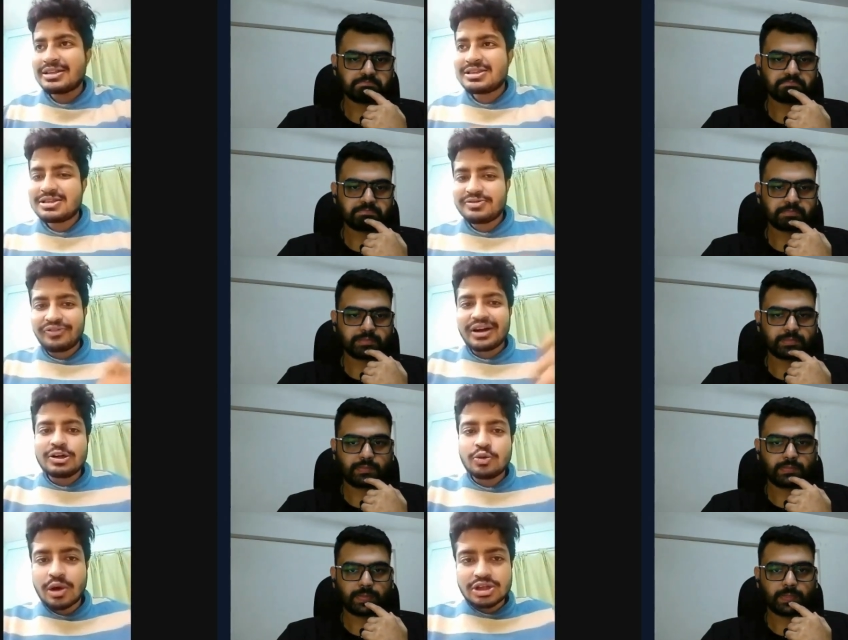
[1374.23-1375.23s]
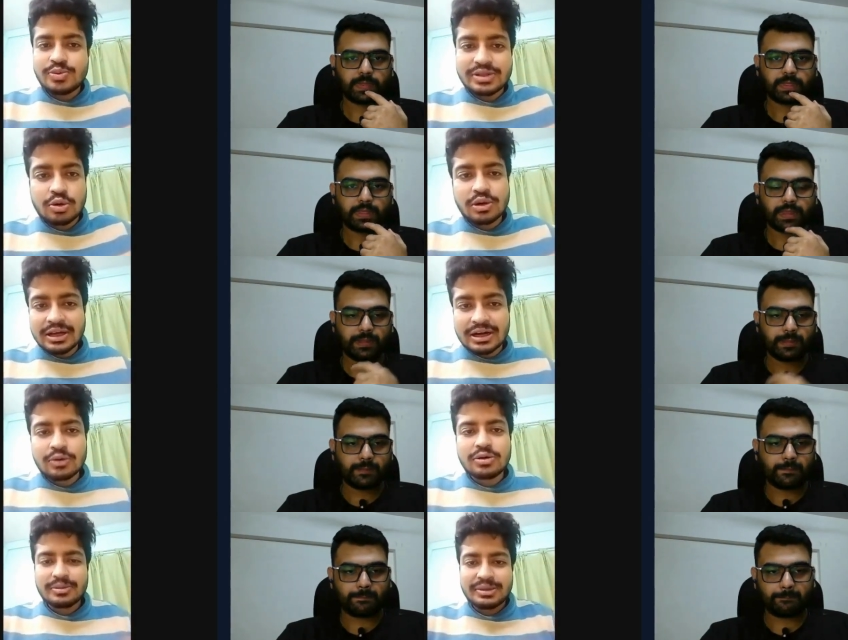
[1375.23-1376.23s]
Speaker 1: it's fun to watch with kohli
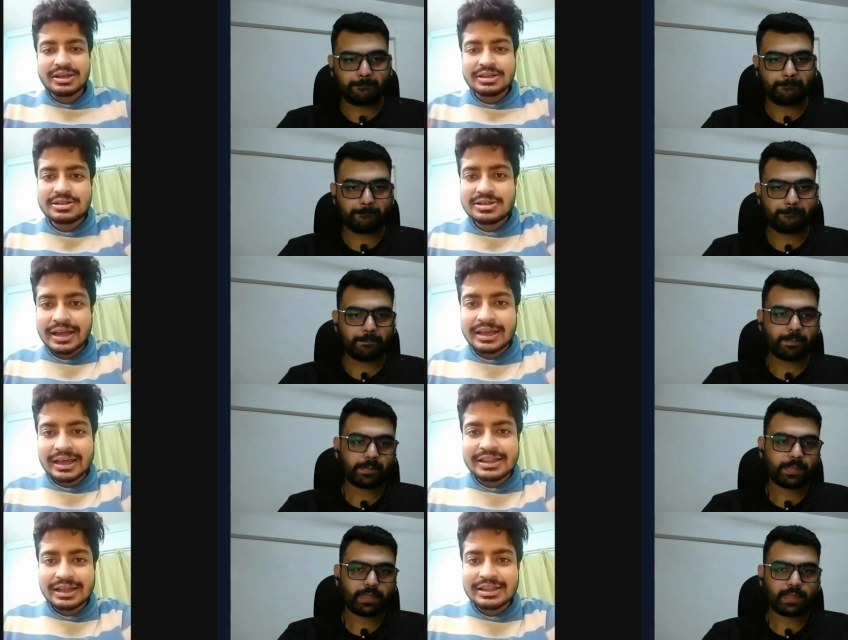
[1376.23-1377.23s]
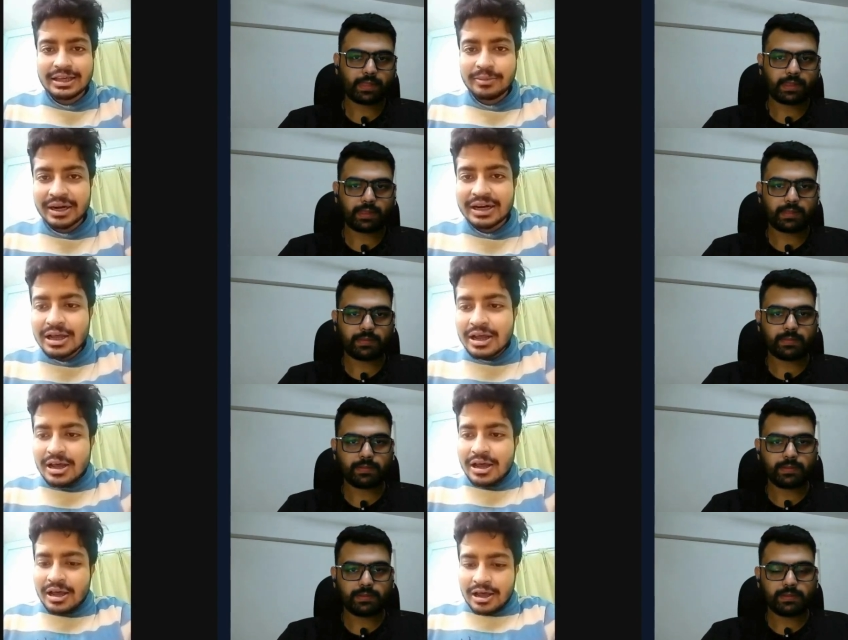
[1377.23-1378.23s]
around i mean it's i get that thing but
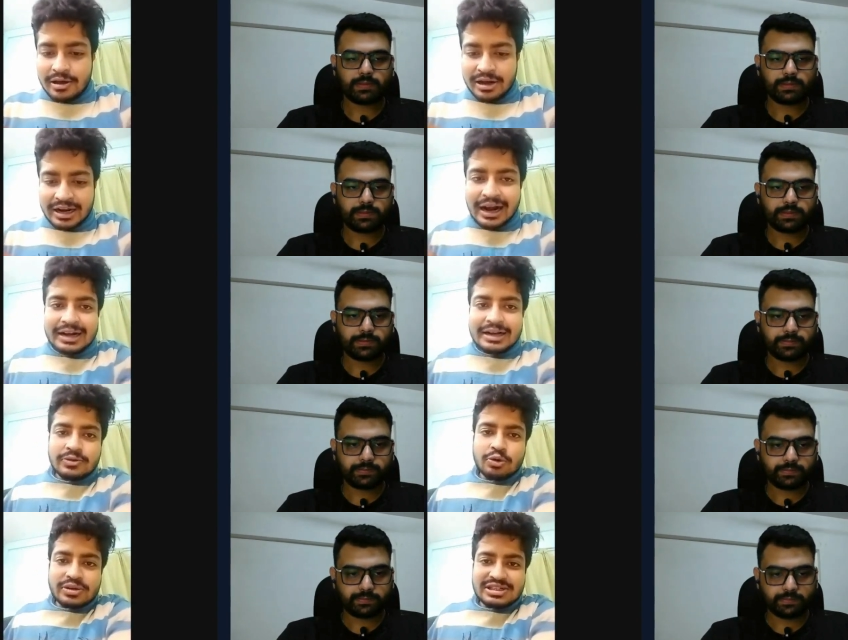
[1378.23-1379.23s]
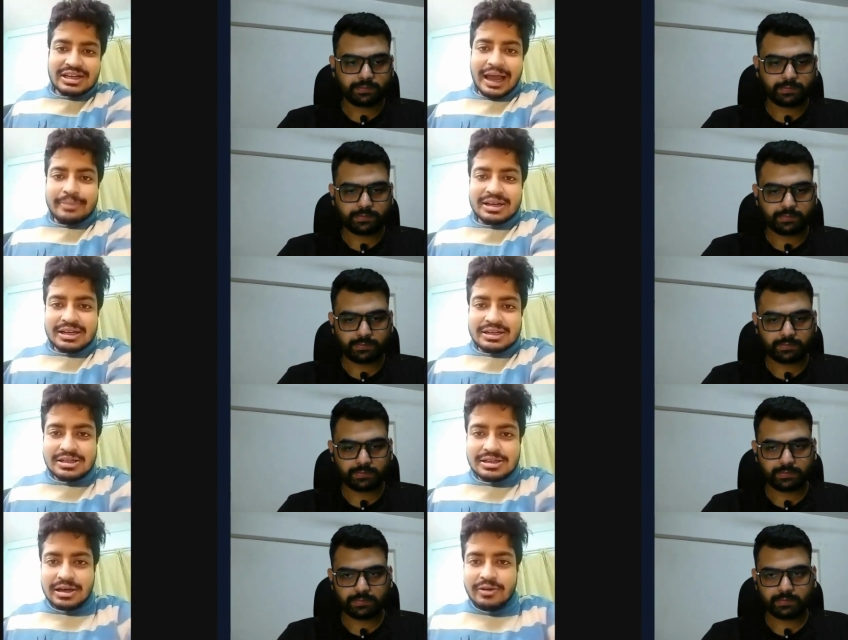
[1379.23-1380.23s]
regardless of who is the captain is